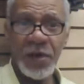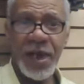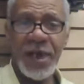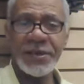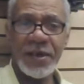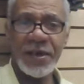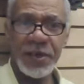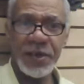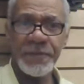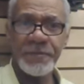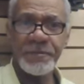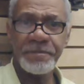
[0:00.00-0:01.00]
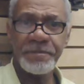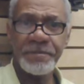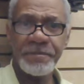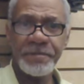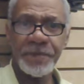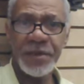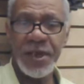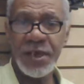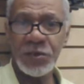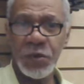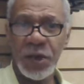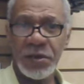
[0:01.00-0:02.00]
activity,
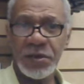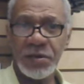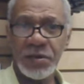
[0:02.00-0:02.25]
guess what?